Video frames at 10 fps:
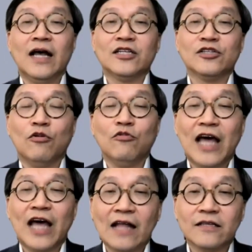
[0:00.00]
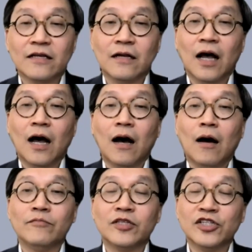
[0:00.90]
so that
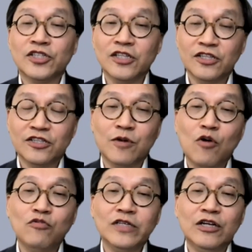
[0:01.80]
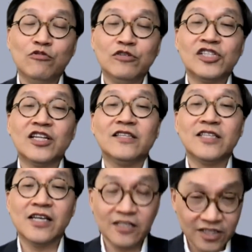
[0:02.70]
the system only knows
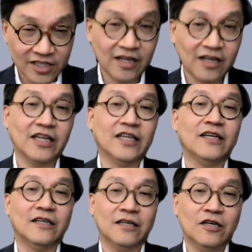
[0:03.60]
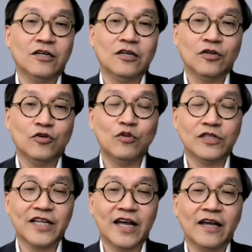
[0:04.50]
statistically who
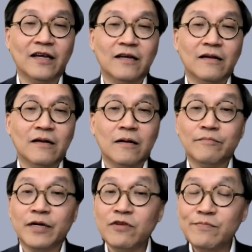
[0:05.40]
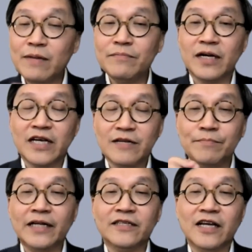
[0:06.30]
was there. But remember, in
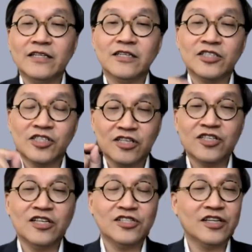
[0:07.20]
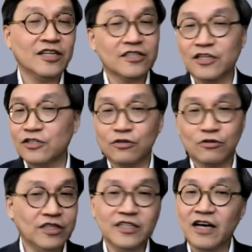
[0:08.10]
big data, statistics is
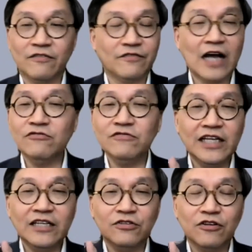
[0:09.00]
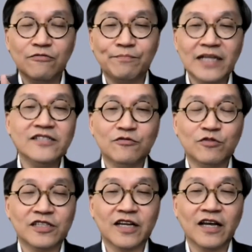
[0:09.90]
good enough. I don't need to know Benson
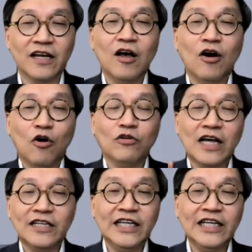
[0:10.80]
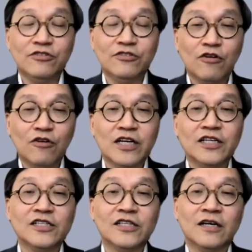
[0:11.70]
was there. All I need to know
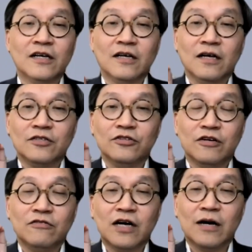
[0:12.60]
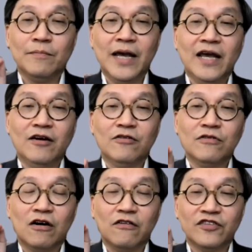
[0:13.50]
is, a
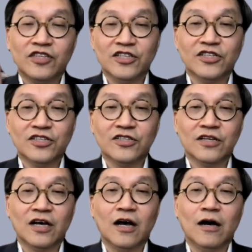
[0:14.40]
male of this